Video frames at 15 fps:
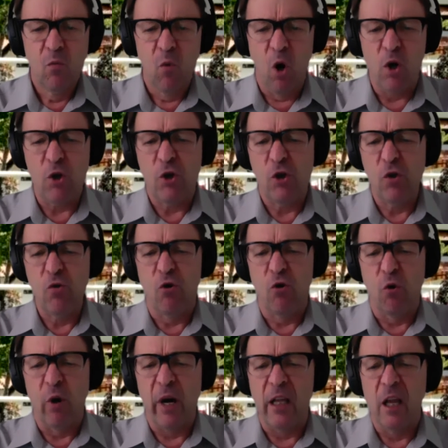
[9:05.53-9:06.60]
"What is you
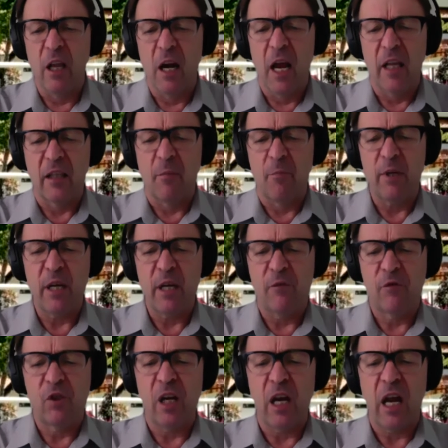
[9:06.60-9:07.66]
griggling at?" the
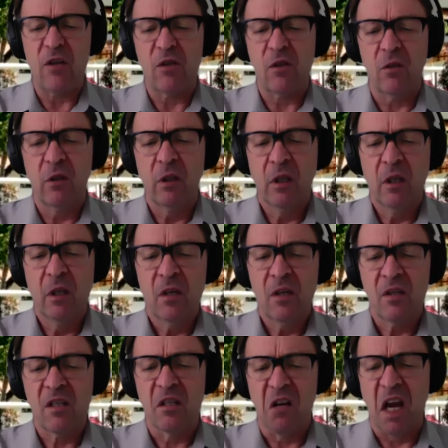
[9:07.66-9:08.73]
BFG asked her,
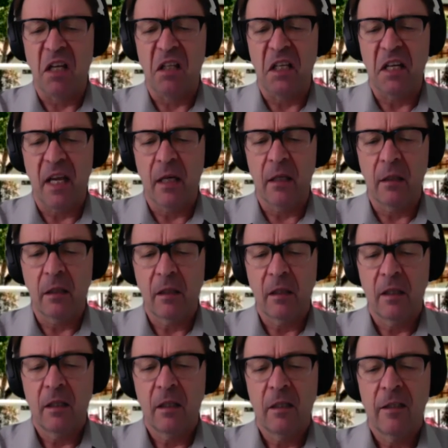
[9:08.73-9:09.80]
slightly nettled.
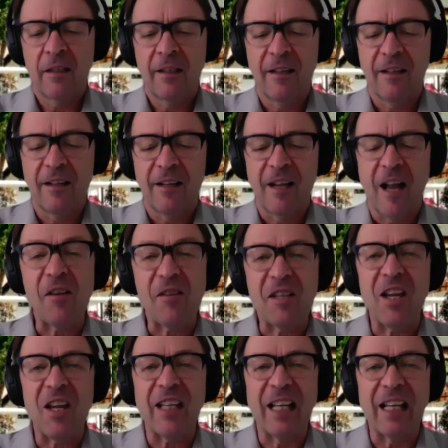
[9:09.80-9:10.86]
"I'll
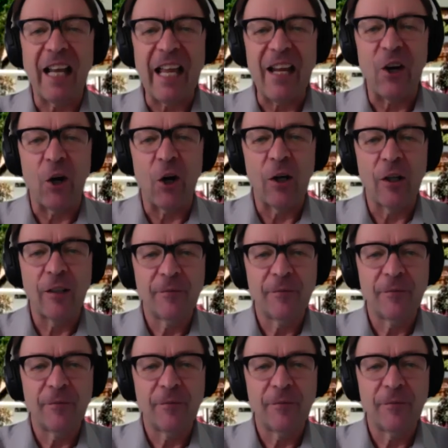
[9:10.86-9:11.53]
tell you later."